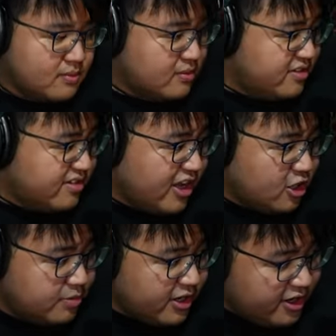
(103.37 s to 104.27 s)
Stay in
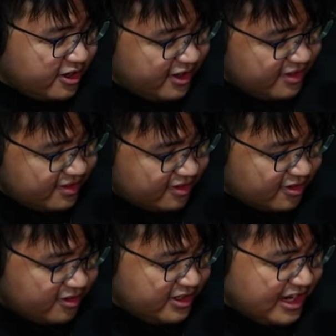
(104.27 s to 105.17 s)
paradise, that's
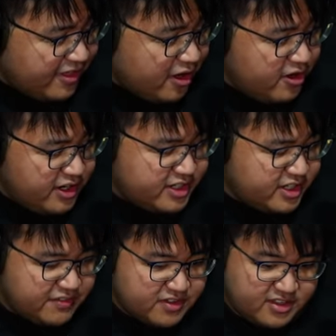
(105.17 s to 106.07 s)
good. Yeah, they already did
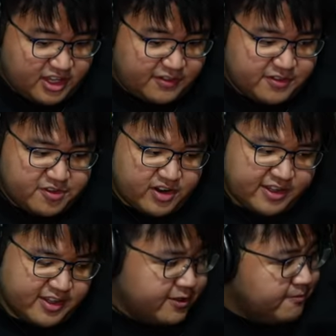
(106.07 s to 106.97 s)
give the ticket for the trial
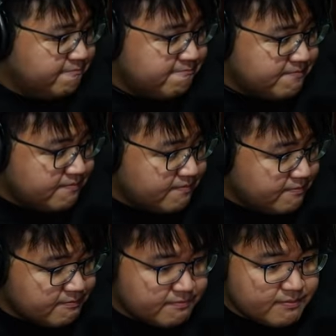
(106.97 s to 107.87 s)
deck.
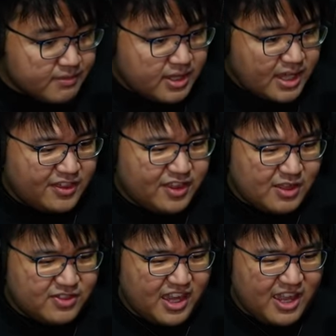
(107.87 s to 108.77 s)
And they
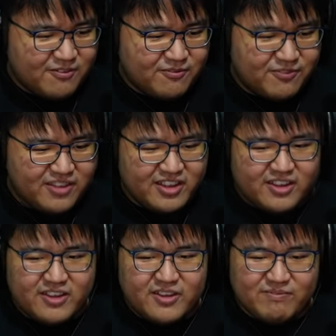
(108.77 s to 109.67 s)
they
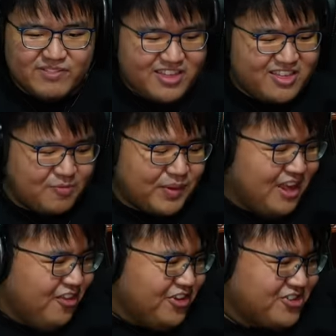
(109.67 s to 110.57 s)

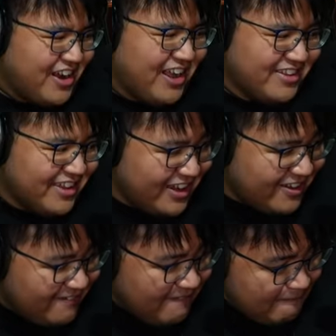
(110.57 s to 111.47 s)
misspelled the trial deck.
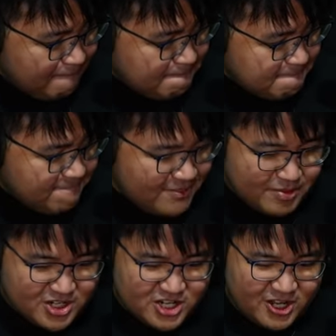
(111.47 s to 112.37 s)
Let me
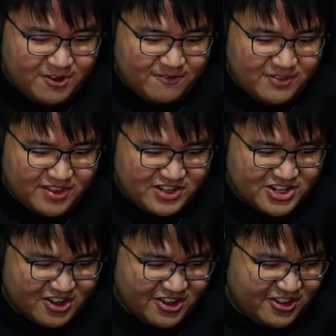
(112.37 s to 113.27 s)
show. Let me
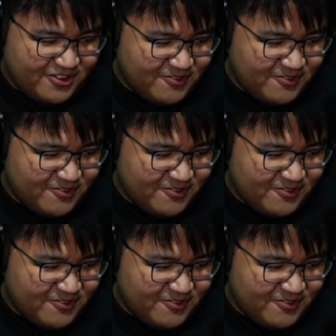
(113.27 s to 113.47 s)
show you.